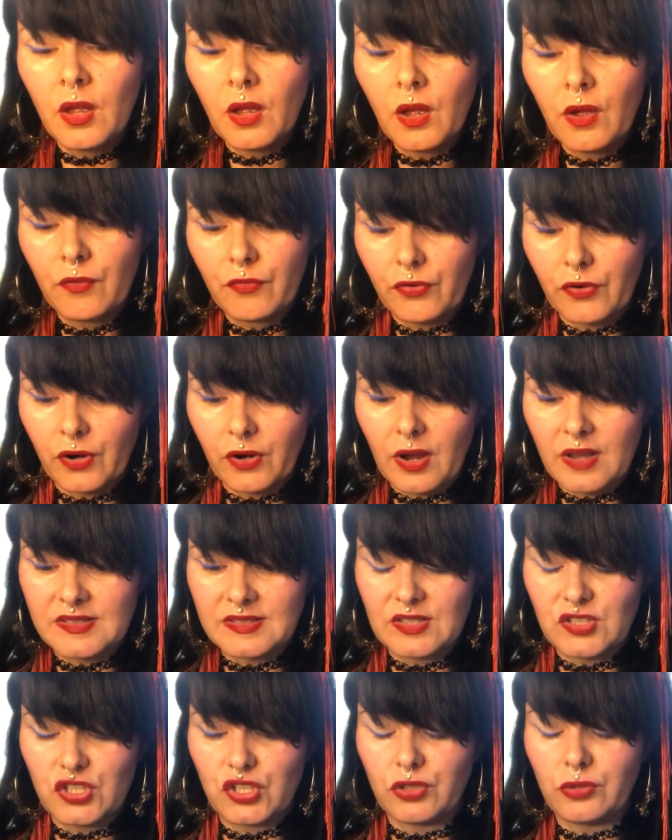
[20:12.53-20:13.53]
for a
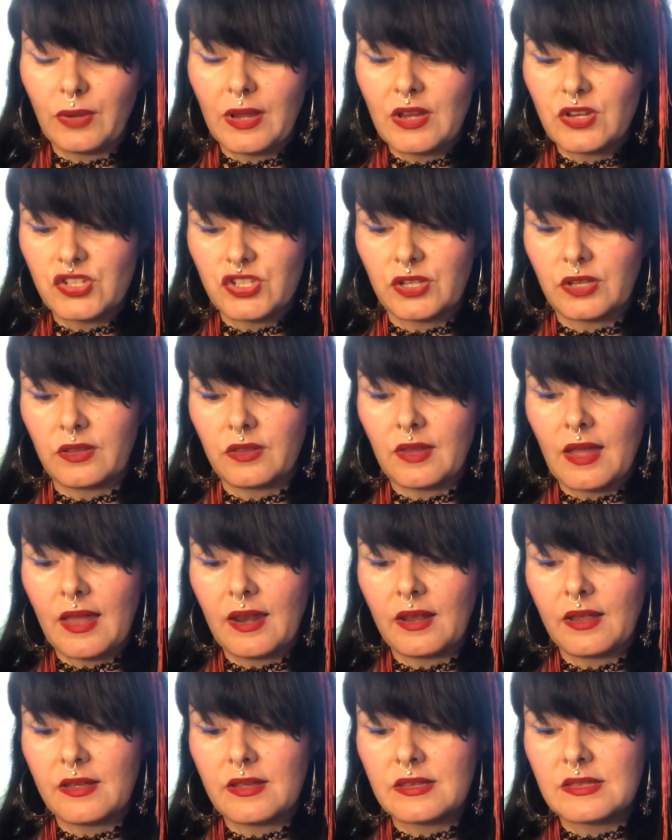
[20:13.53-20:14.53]
situation that
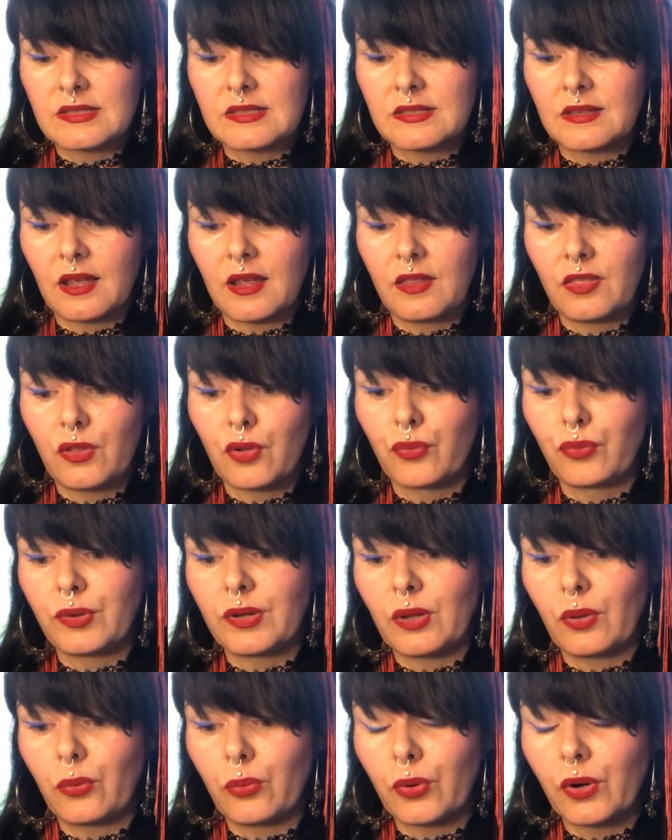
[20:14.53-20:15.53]
is in the
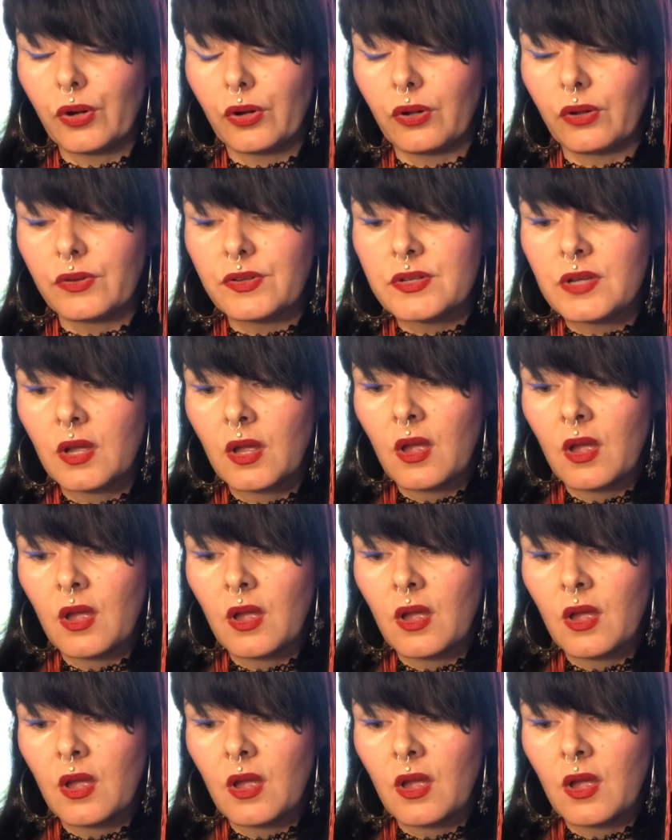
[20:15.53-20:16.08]
real world.